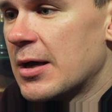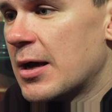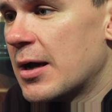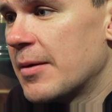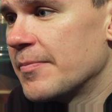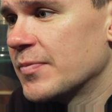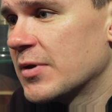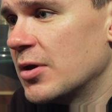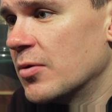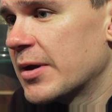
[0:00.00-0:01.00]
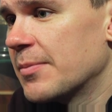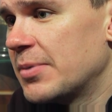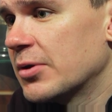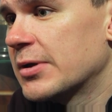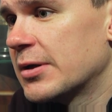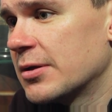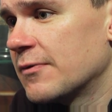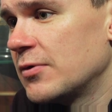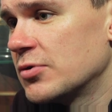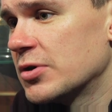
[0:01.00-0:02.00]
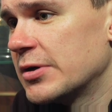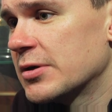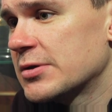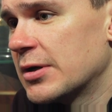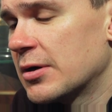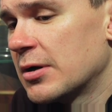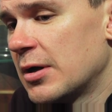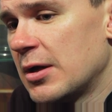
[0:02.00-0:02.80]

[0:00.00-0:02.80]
you know, we can build into future years here.